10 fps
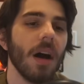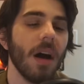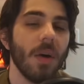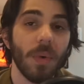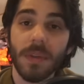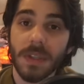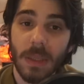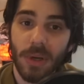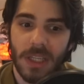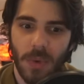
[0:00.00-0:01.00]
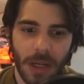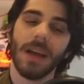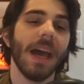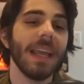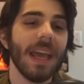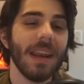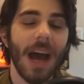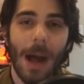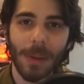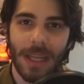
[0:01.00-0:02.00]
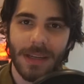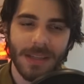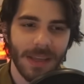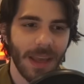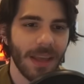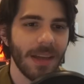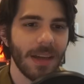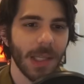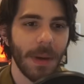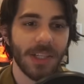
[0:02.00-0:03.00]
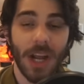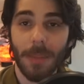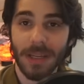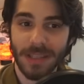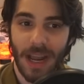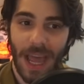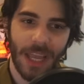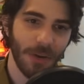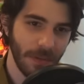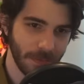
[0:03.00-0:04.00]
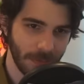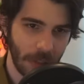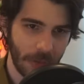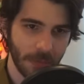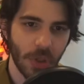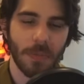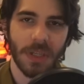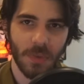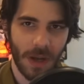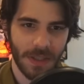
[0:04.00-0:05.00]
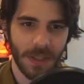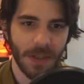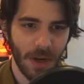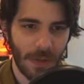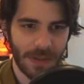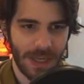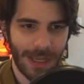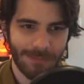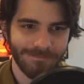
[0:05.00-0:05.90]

with Zimrit as well. And again, obligated to say, the paint job is not accurate. There should be a swastika on this tank.